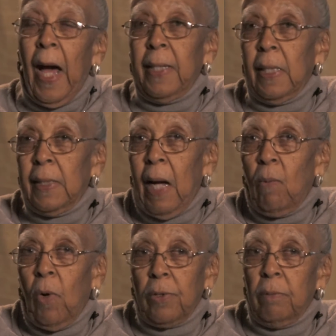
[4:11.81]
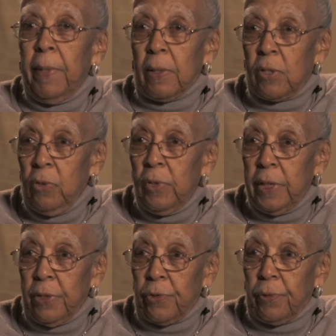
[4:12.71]
I did not want to be a school
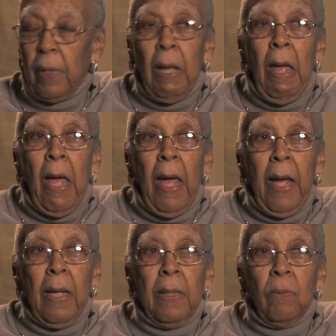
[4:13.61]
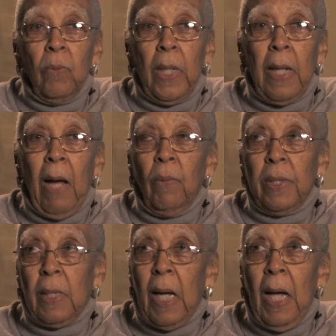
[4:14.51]
teacher. And when I
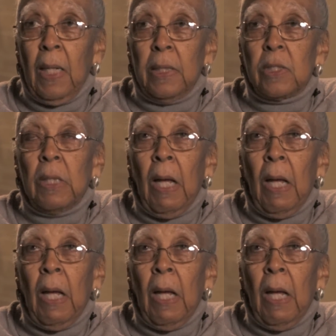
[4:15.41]
went to college,